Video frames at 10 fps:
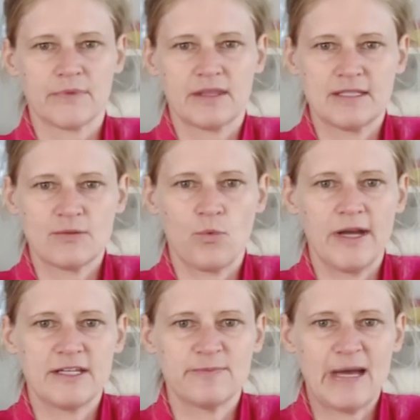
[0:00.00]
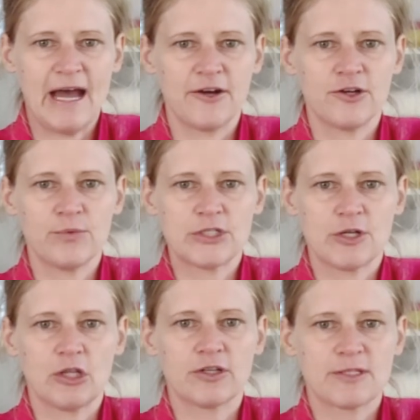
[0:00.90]
This white pattern, which
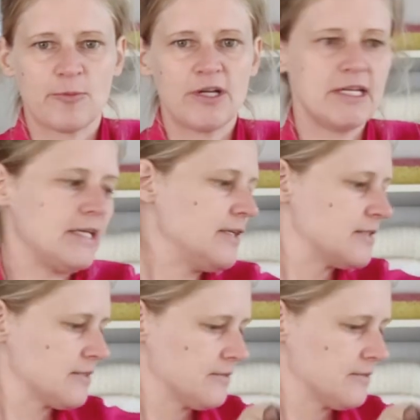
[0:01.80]
looks pretty neat.